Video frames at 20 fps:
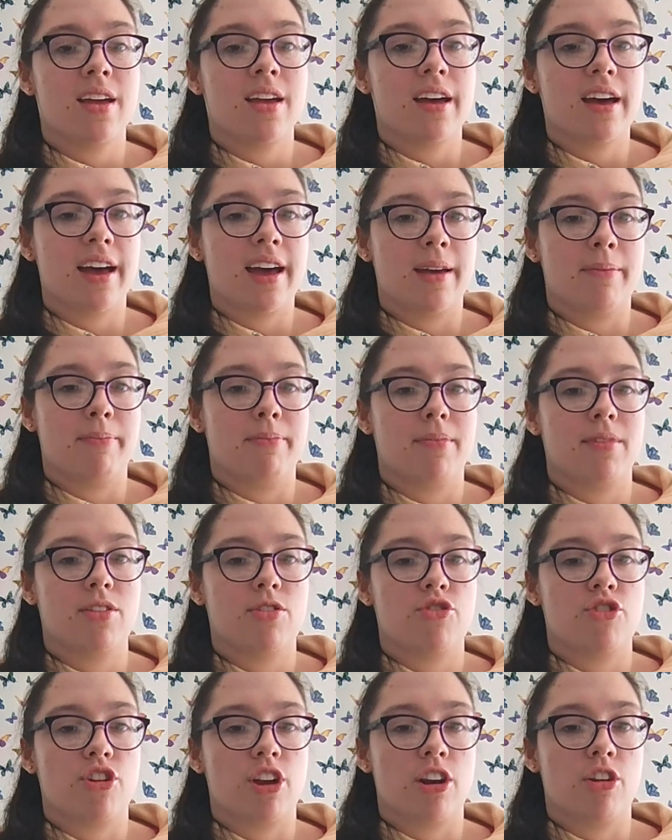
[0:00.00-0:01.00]

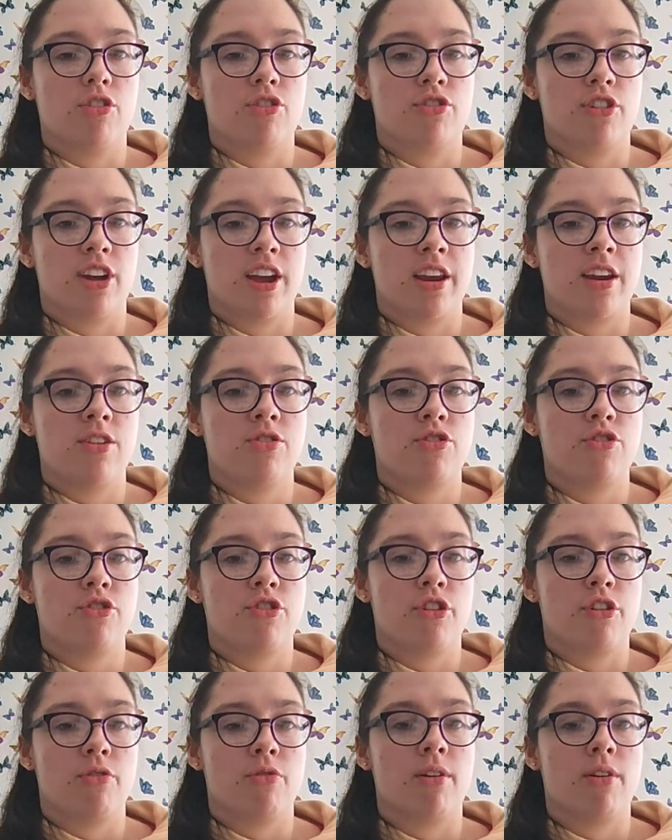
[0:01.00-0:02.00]
to London
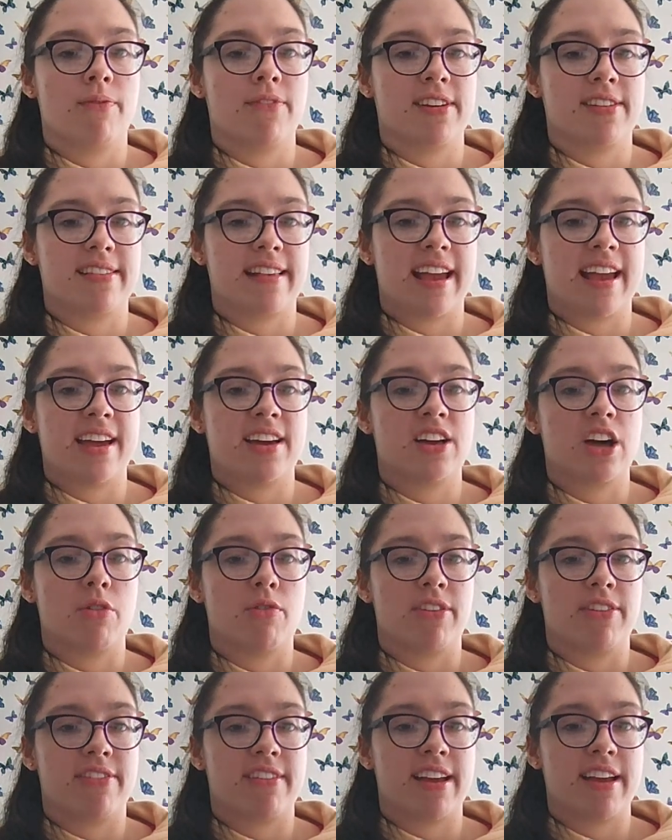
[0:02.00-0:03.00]
to obviously go
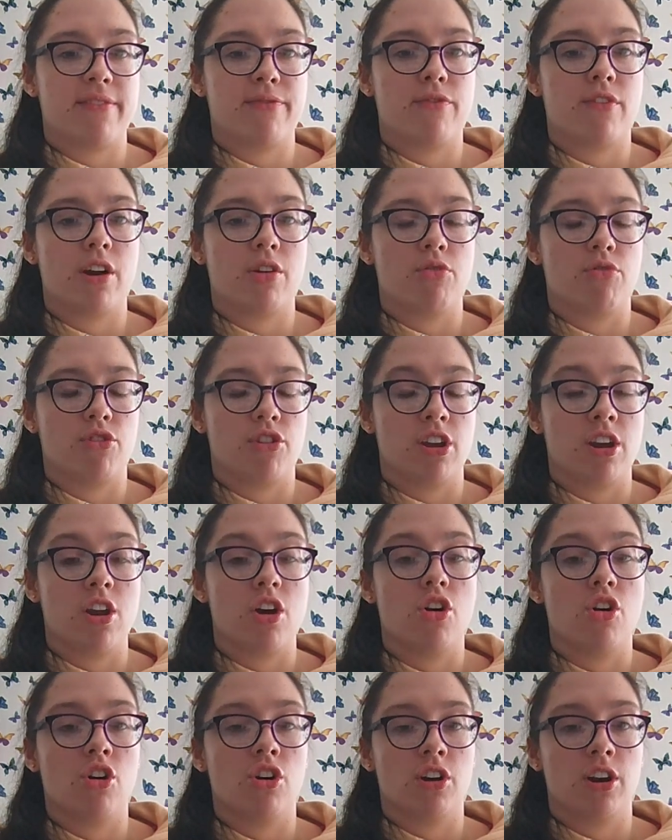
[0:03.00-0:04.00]
and see Frozen
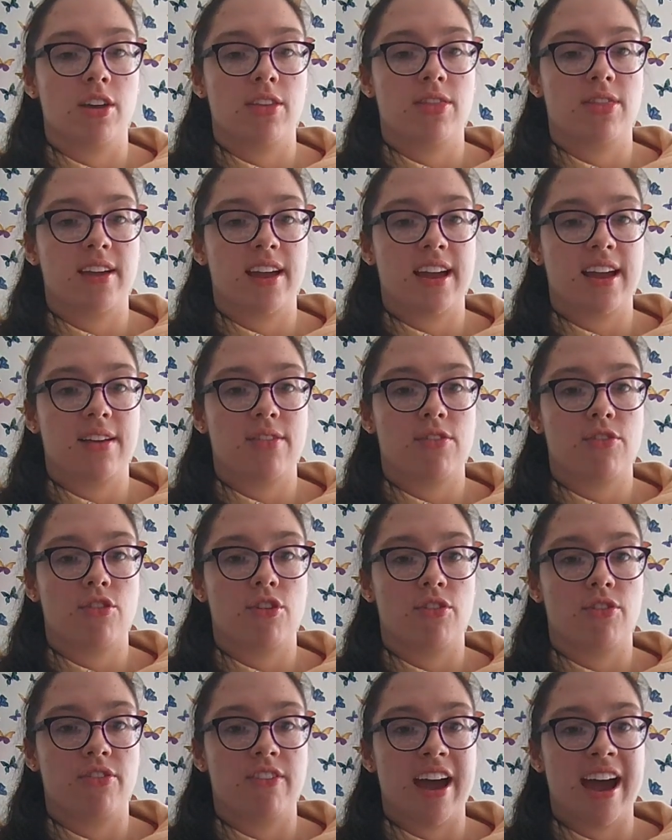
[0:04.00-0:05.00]
on the
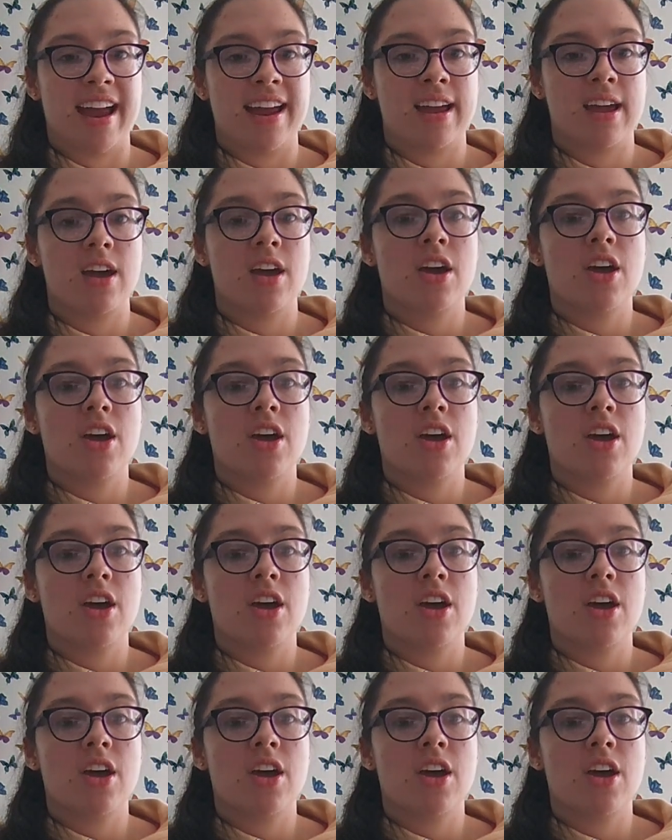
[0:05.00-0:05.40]
Sunday,